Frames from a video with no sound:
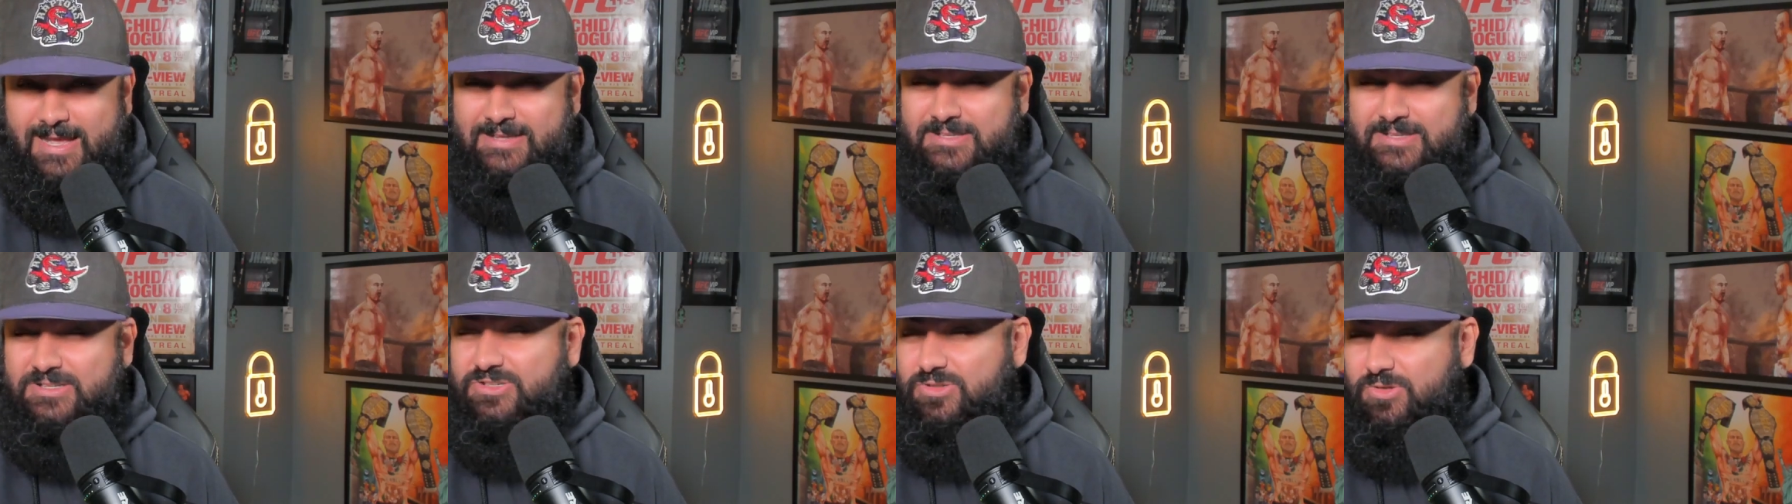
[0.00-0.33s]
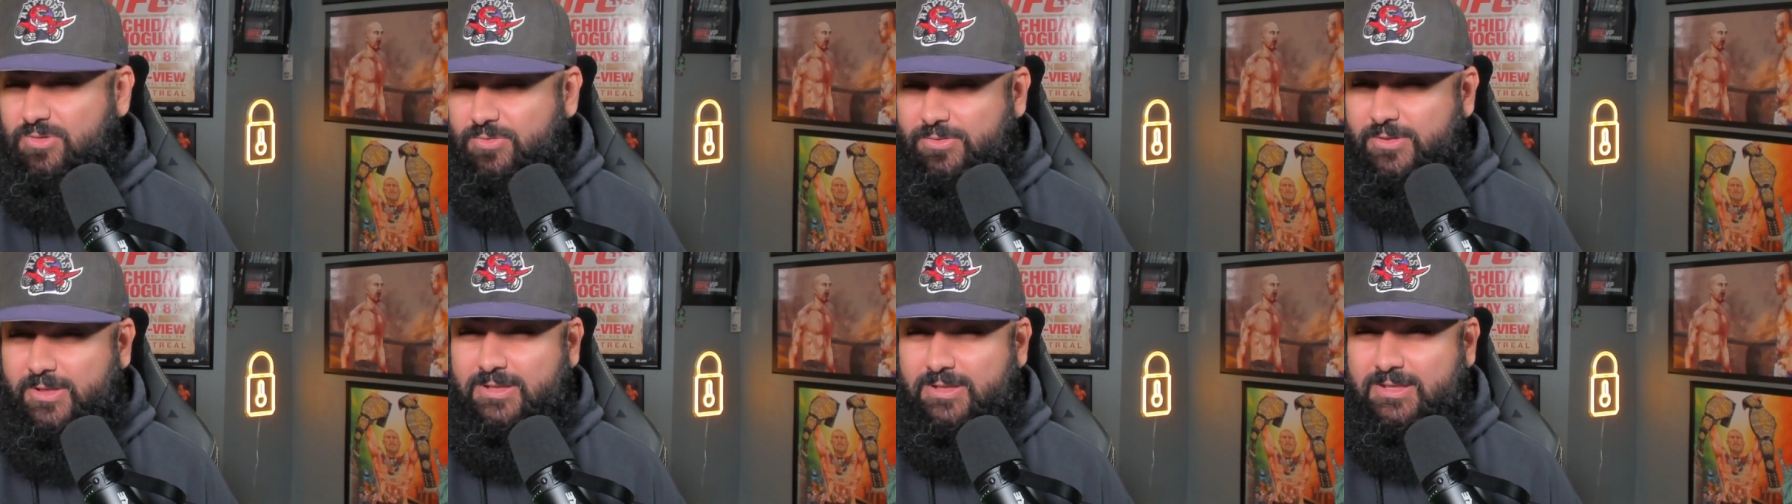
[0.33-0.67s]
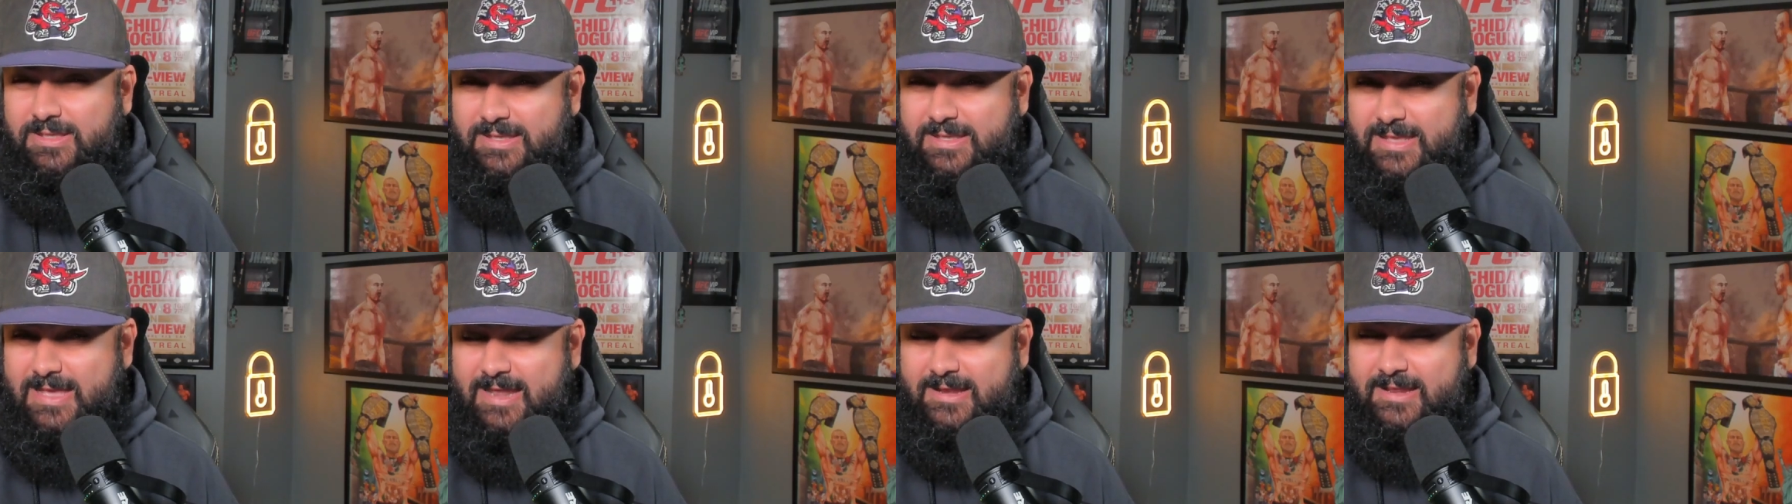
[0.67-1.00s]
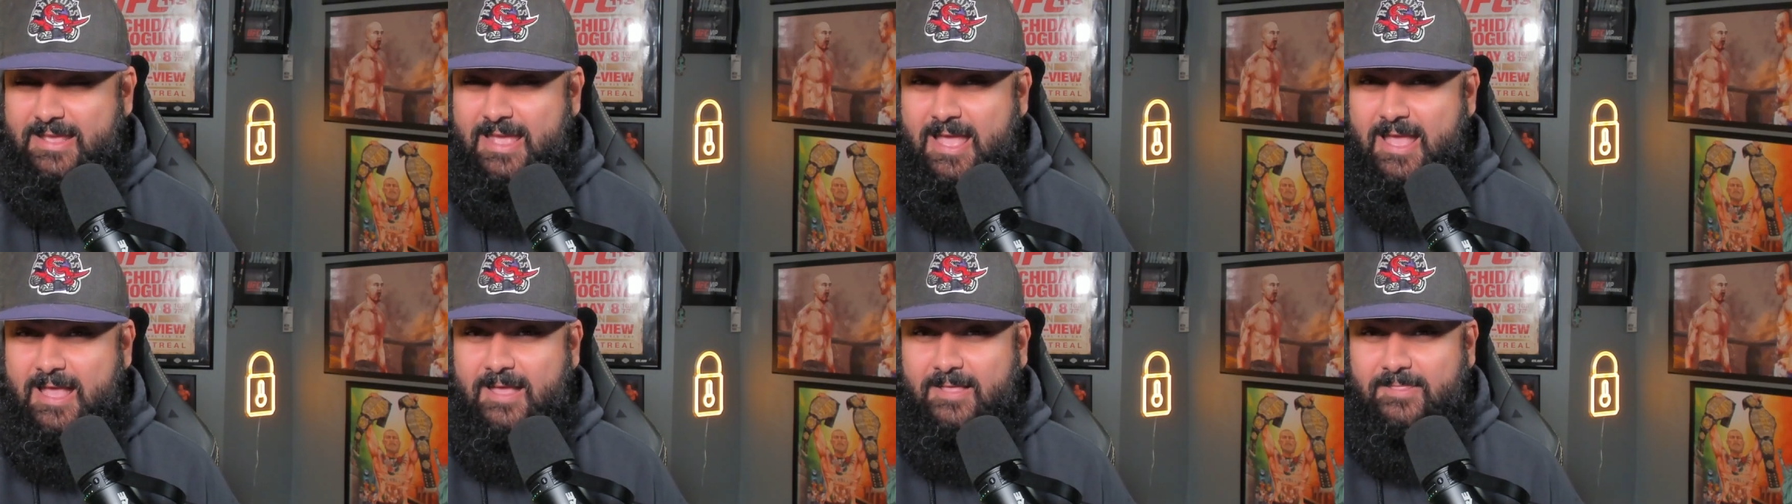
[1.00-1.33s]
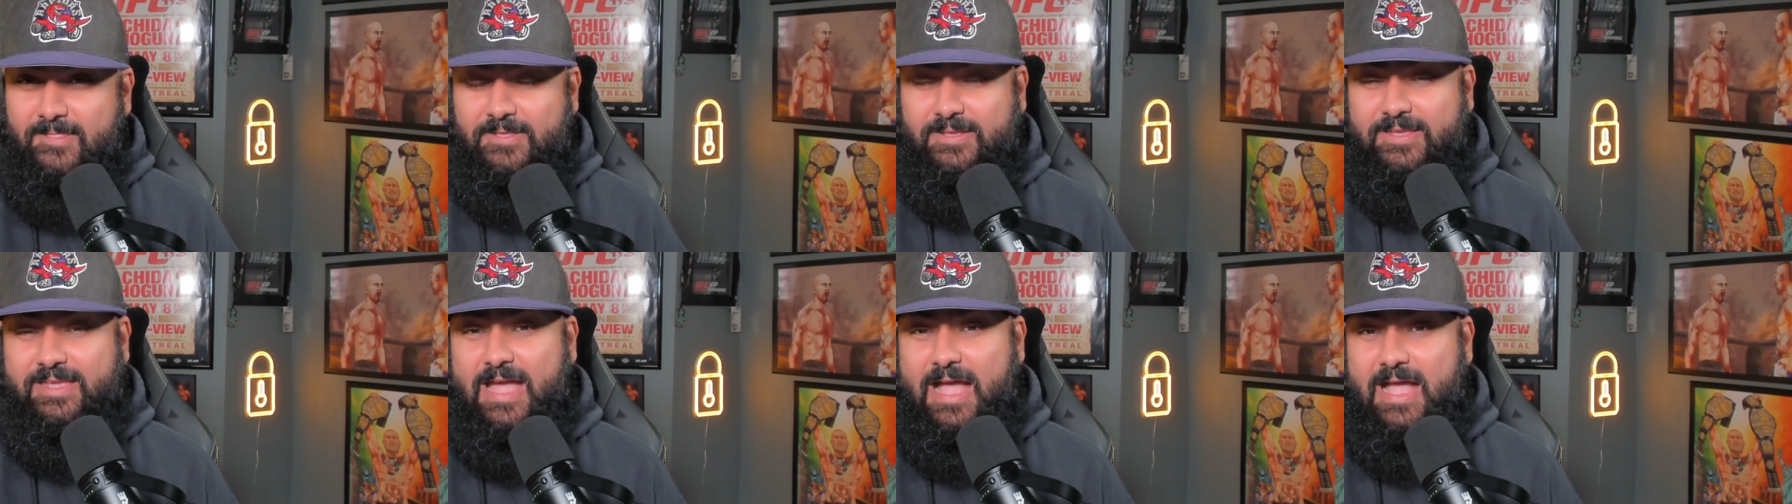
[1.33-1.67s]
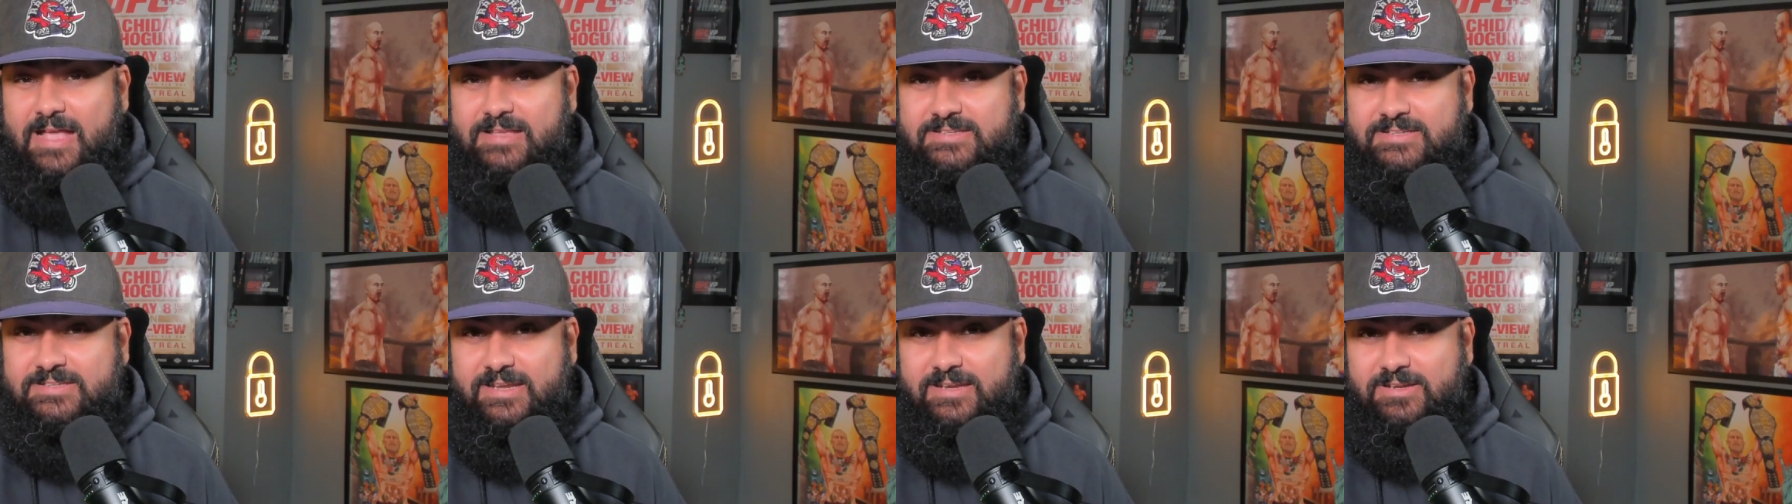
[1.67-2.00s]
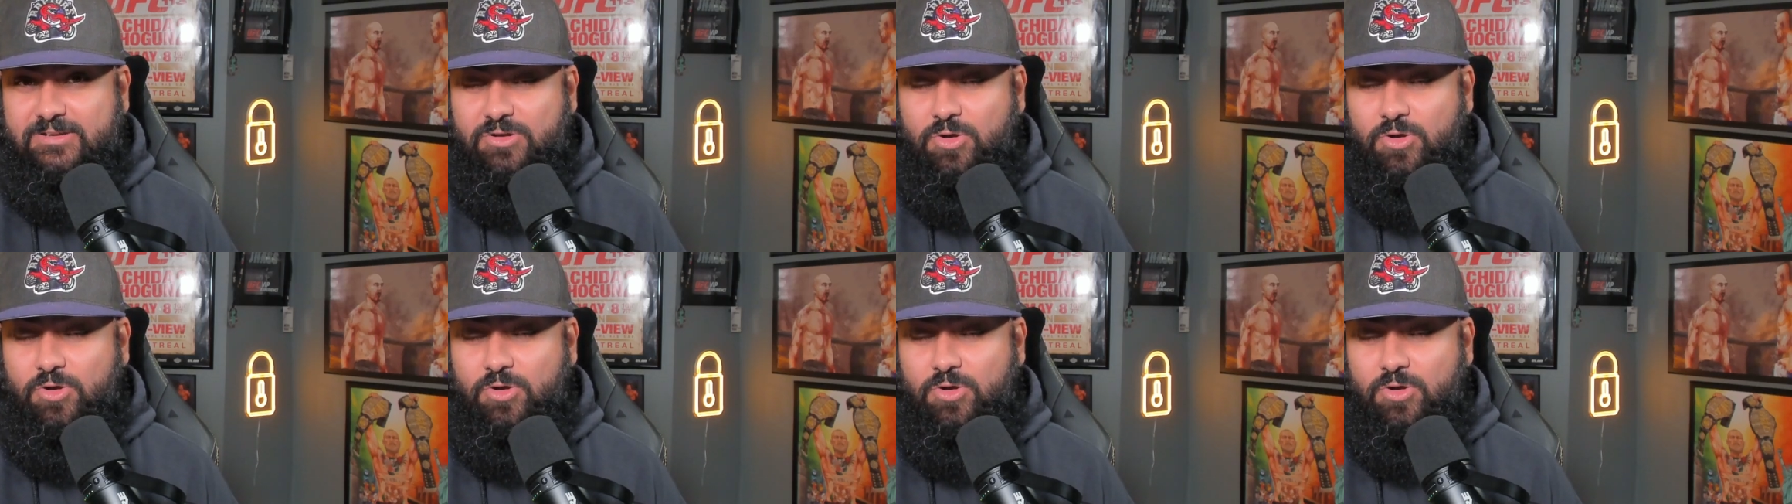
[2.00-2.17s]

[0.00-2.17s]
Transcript: I just don't think he had the gas tank